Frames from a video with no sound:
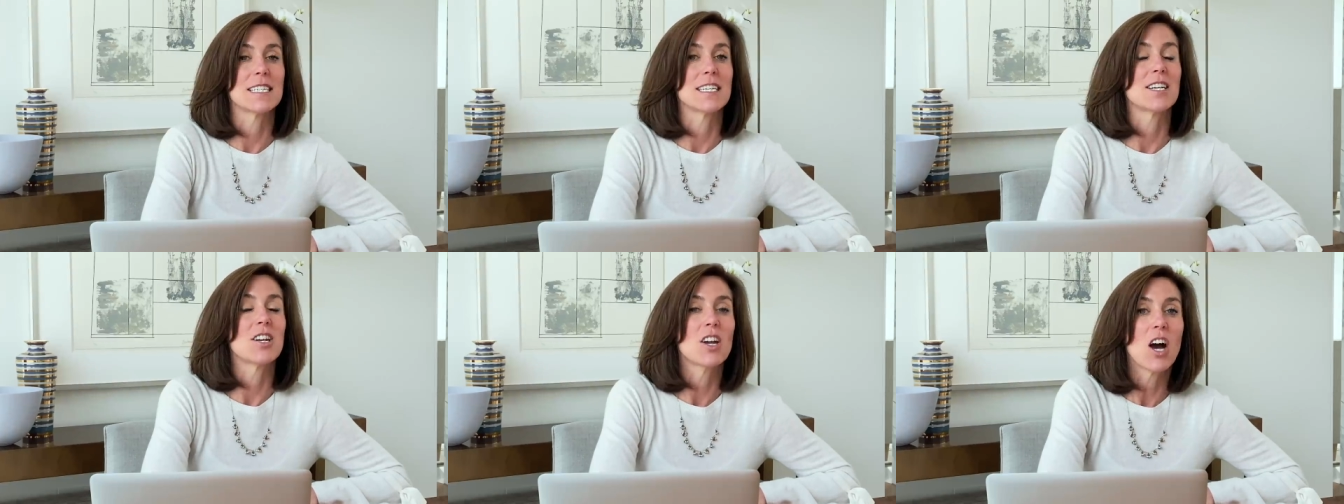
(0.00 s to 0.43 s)

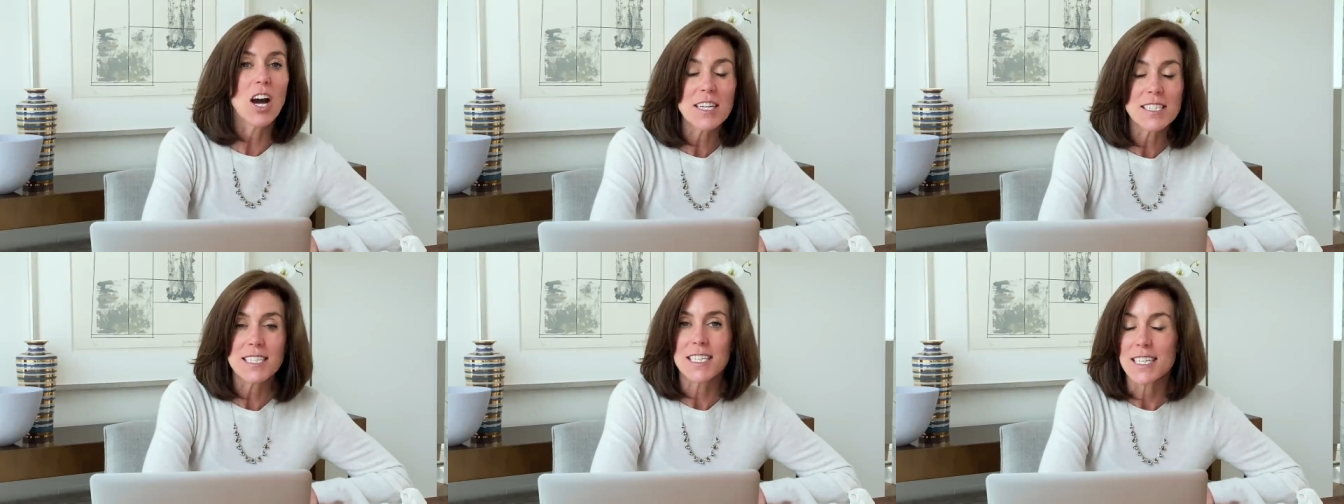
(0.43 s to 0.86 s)
did
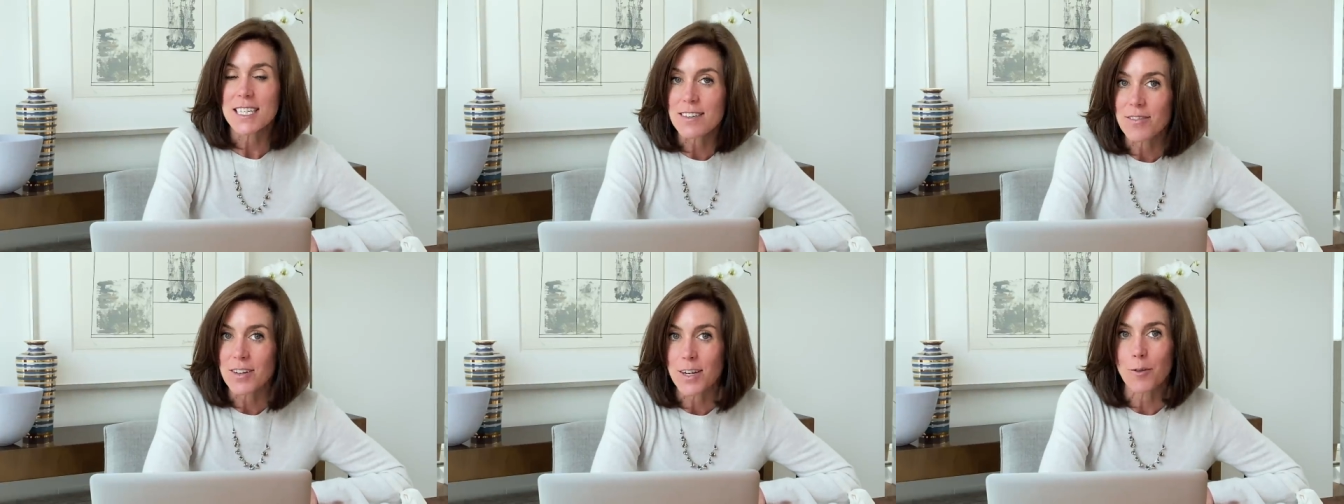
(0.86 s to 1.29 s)
not
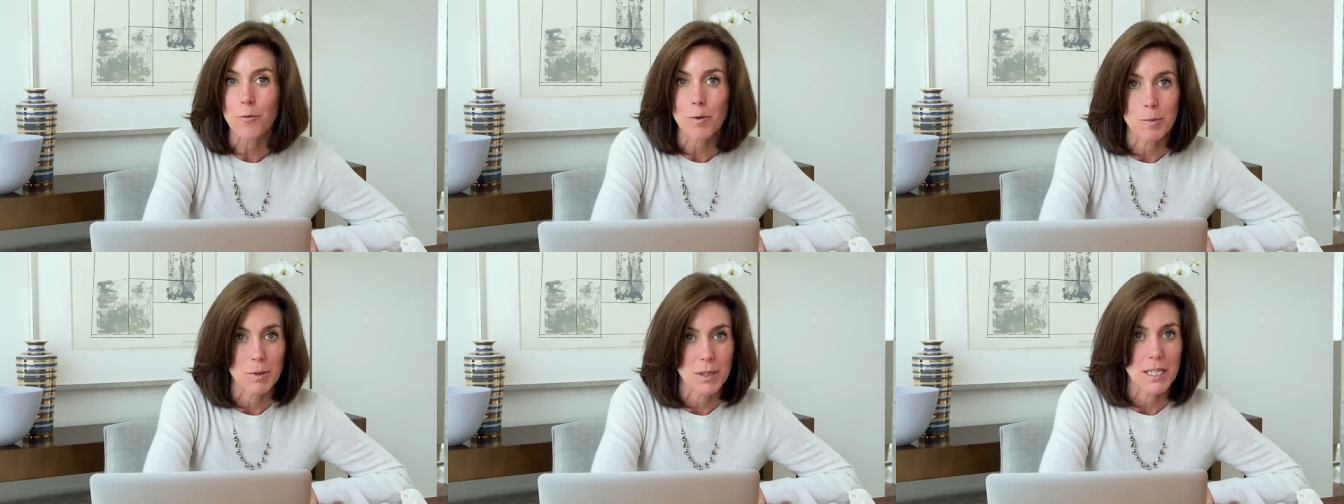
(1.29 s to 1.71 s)
even
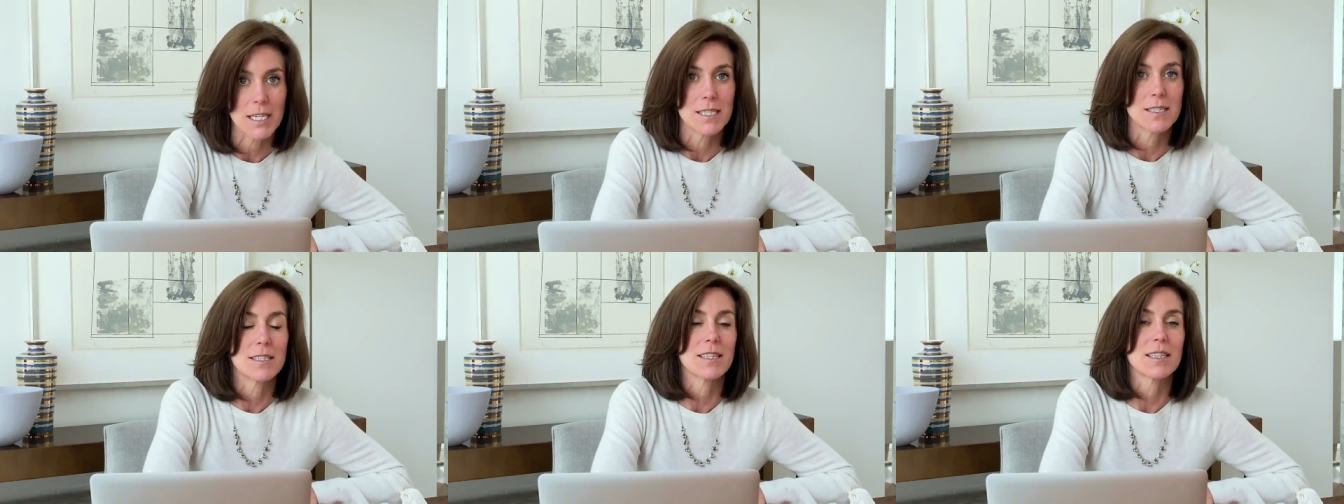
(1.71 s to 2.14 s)

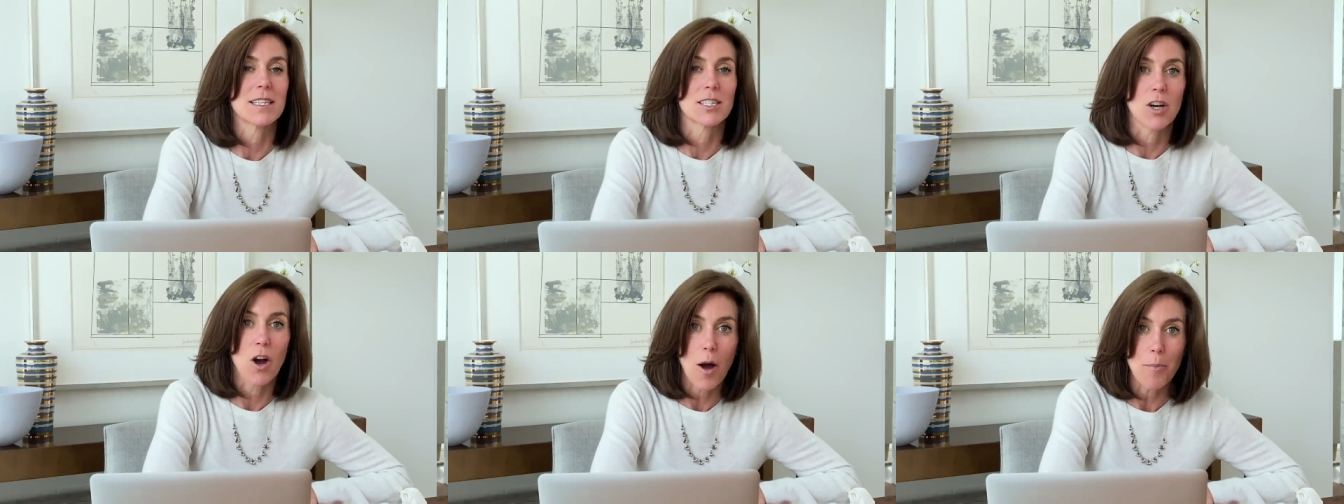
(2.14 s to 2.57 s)
replace the
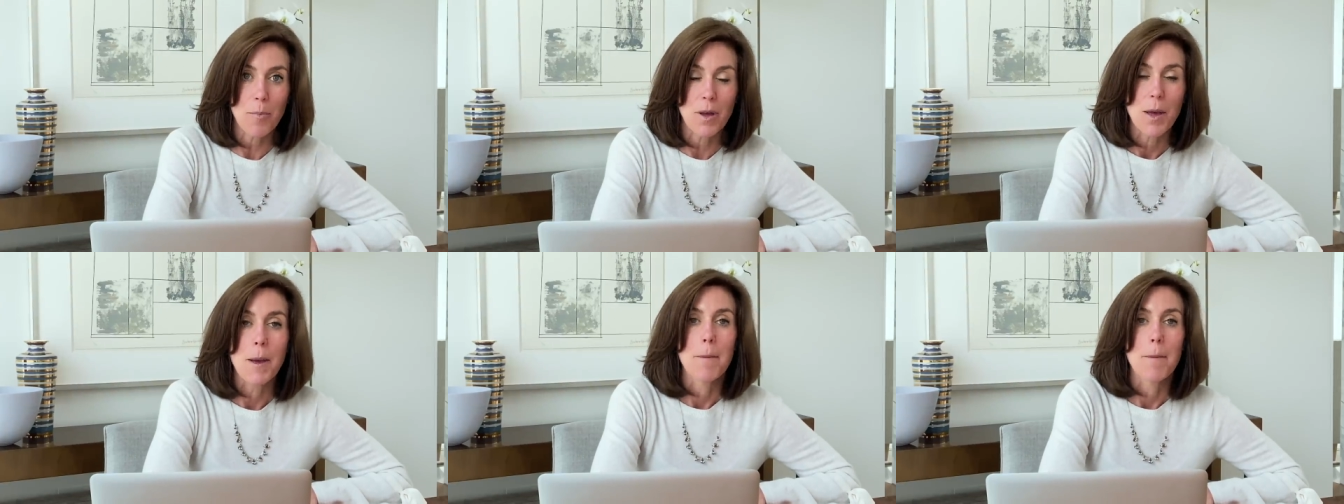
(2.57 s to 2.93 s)
top,